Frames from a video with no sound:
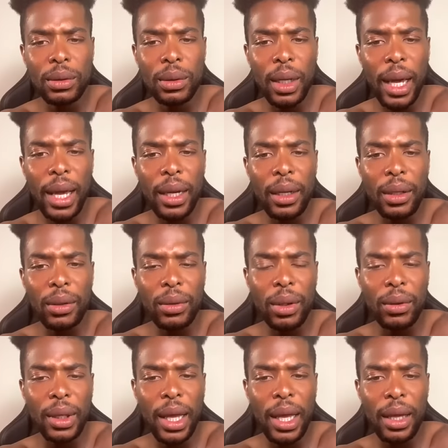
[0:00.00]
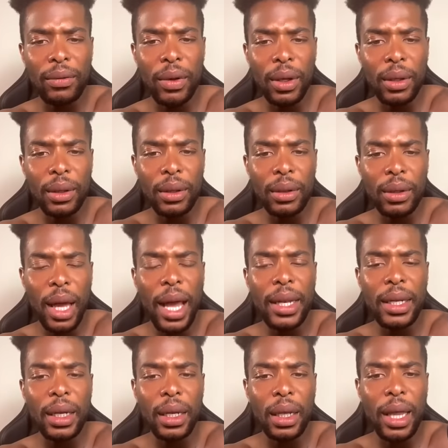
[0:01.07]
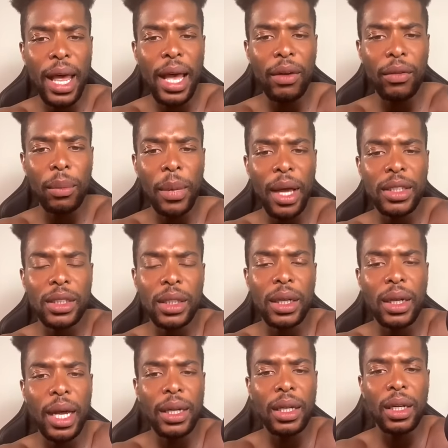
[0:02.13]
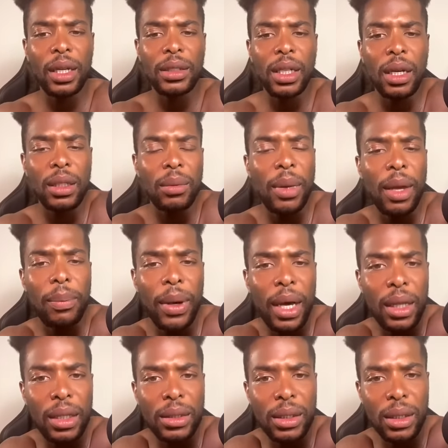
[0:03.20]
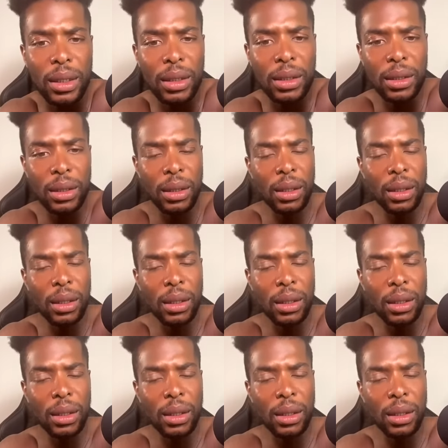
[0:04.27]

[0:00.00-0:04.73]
I didn't do no live. I did a live on my channel. I did it talked about politics.